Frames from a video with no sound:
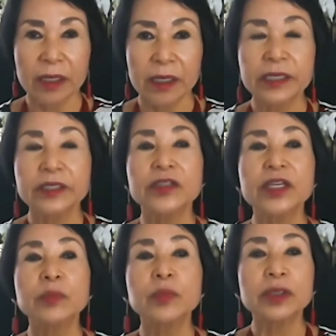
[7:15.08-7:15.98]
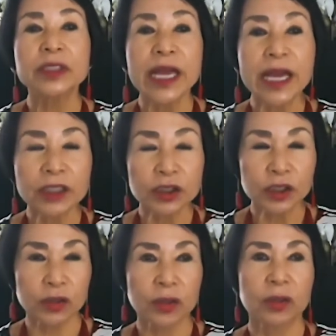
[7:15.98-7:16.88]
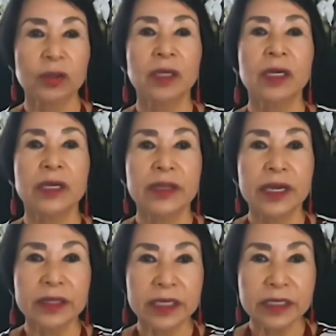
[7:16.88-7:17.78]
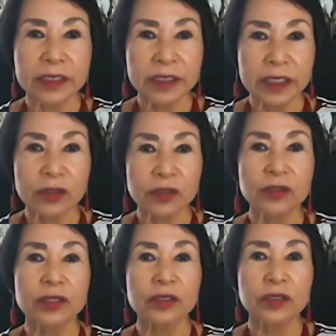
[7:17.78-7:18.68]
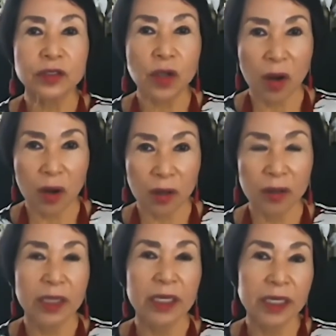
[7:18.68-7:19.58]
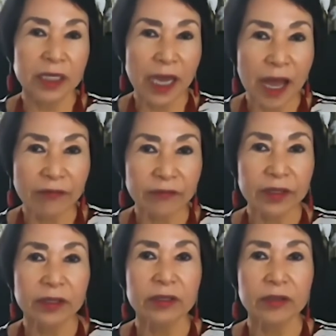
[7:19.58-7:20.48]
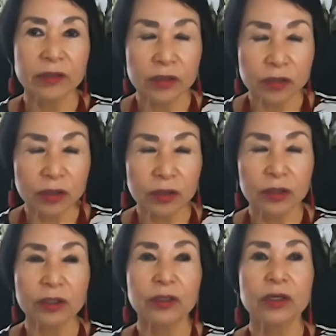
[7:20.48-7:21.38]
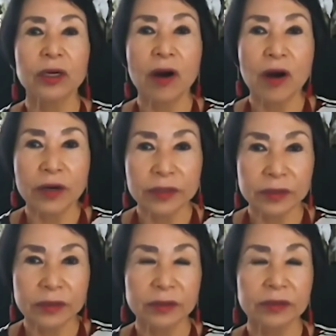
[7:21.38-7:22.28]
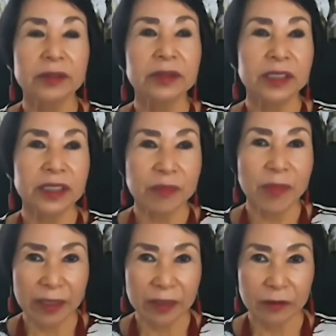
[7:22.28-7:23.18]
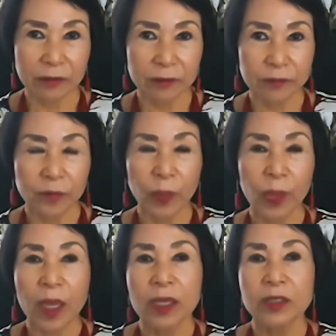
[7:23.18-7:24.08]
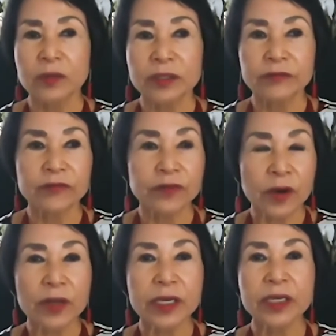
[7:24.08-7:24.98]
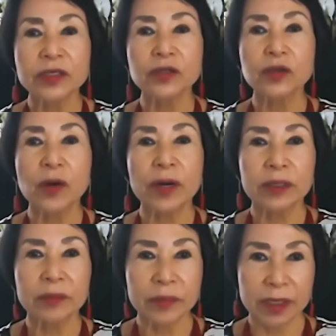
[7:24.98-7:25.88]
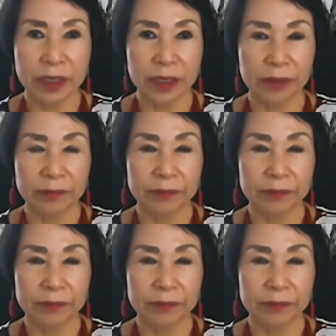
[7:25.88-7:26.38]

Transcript: is the potential that these leaders saw in having the nuclear arsenal dismantled. So it's a very historic meeting.